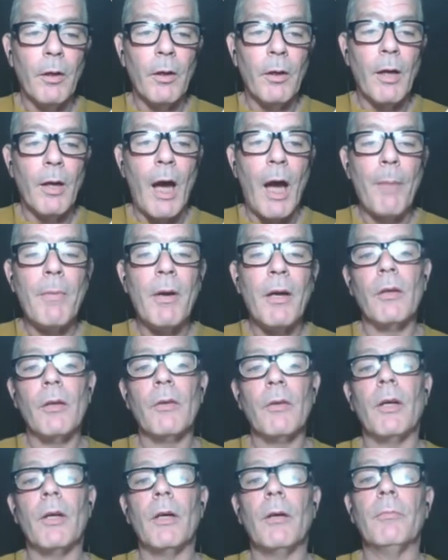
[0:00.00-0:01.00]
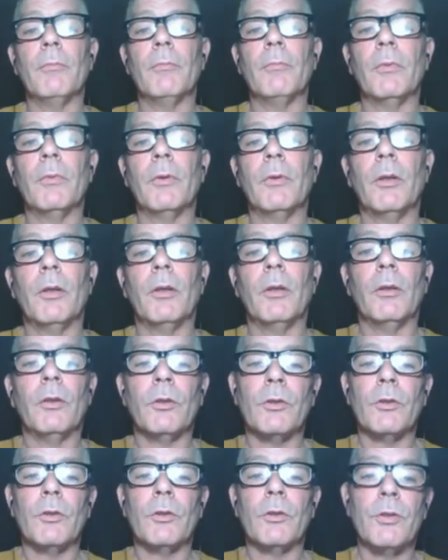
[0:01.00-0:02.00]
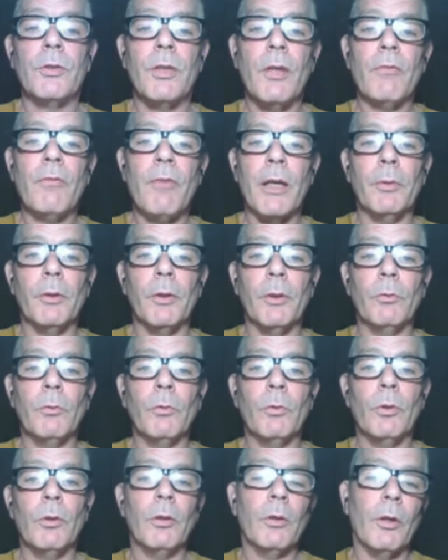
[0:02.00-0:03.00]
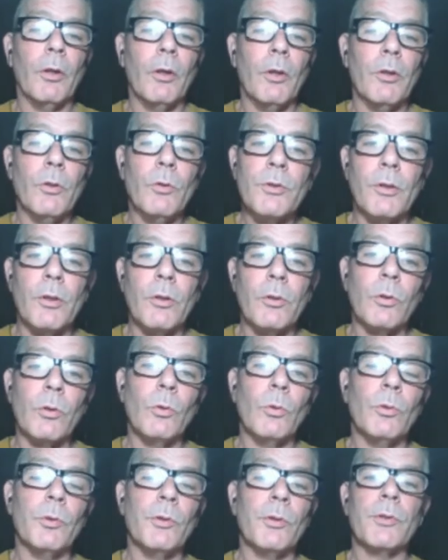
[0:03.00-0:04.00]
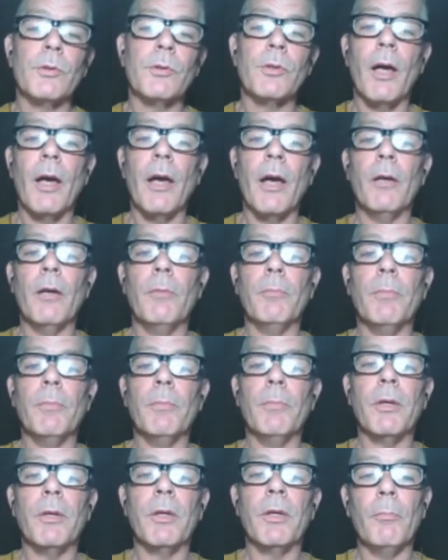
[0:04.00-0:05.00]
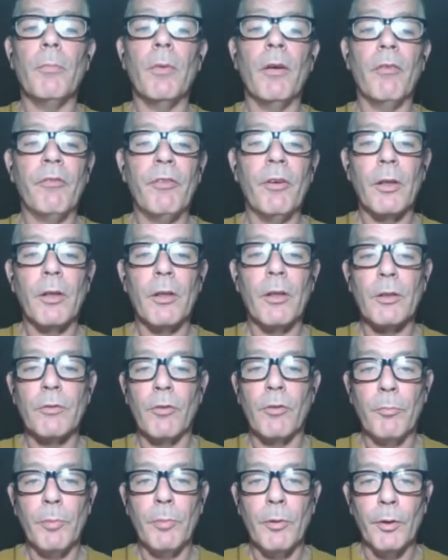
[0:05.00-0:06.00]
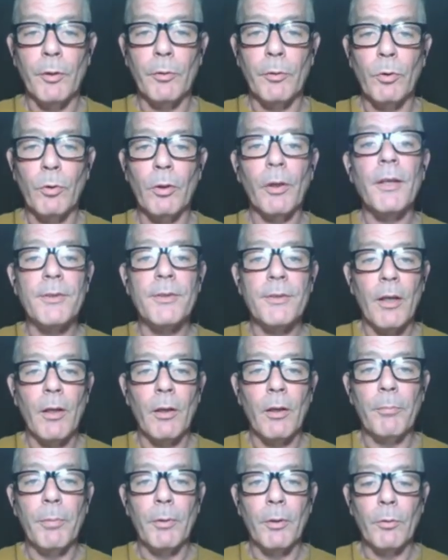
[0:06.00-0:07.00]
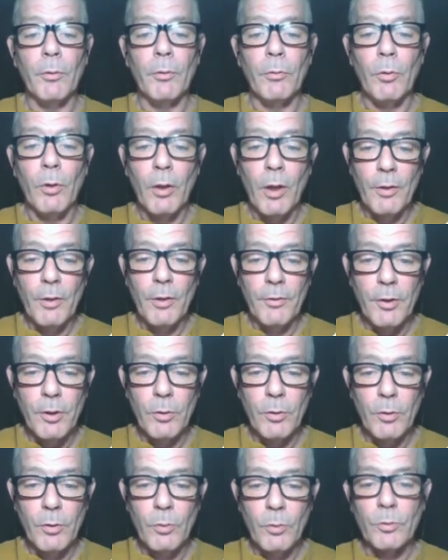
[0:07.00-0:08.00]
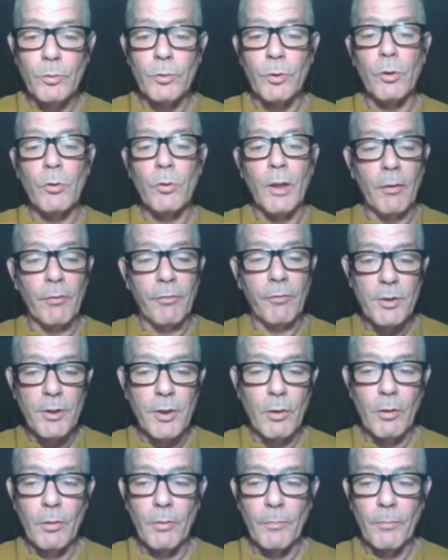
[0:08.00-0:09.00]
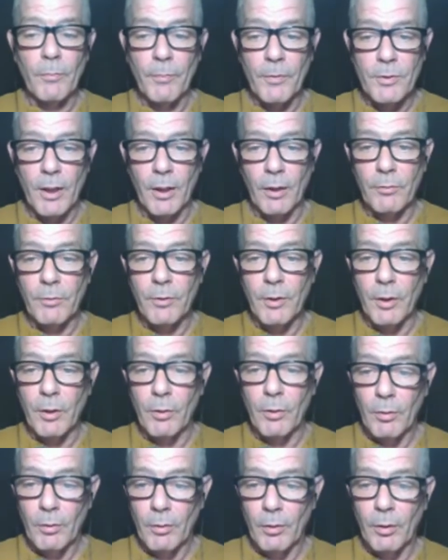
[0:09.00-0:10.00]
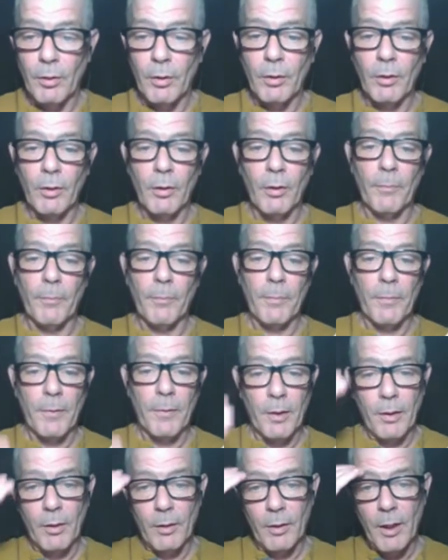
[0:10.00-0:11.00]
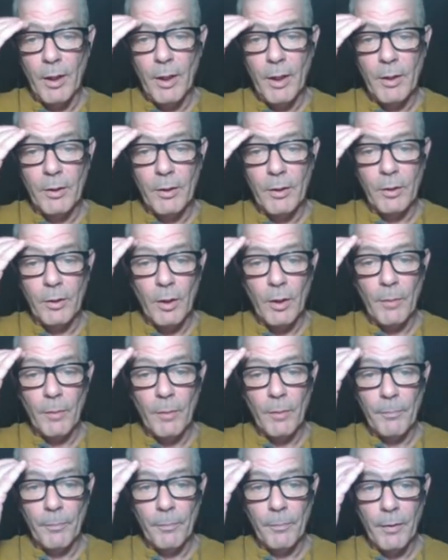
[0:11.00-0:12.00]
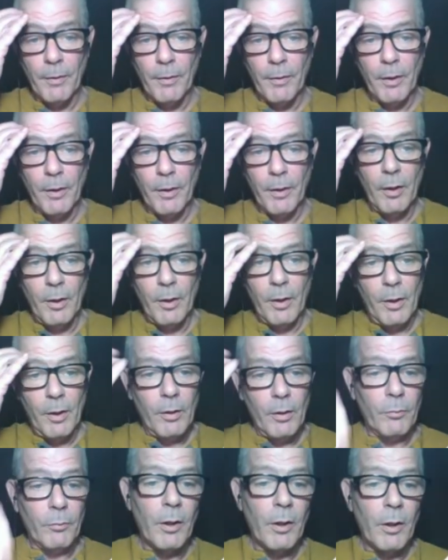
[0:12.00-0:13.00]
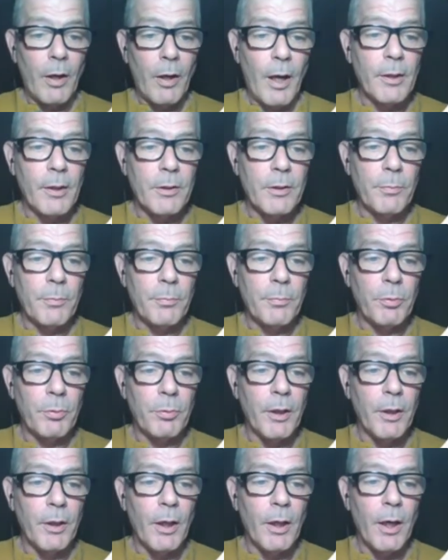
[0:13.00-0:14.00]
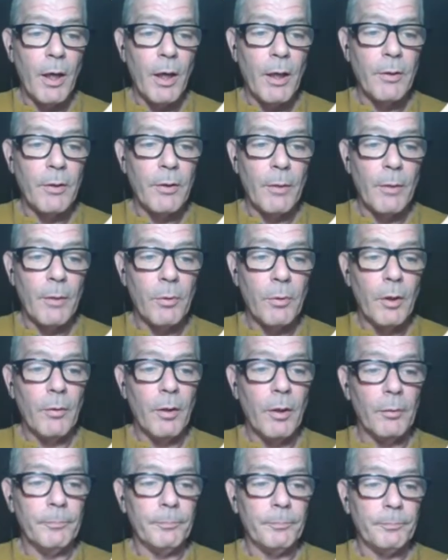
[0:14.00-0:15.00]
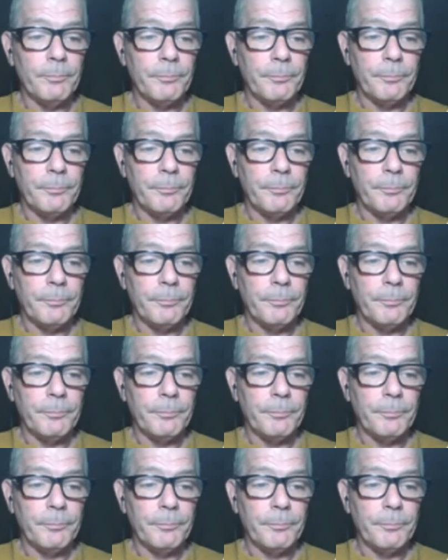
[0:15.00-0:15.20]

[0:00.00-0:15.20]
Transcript: how many of them see the value in Builderall, are using the tools, and become affiliates for Builderall and sell Builderall under you, so you get the first tier, the second tier uh, income? Well, I think that's a pretty high number. Um,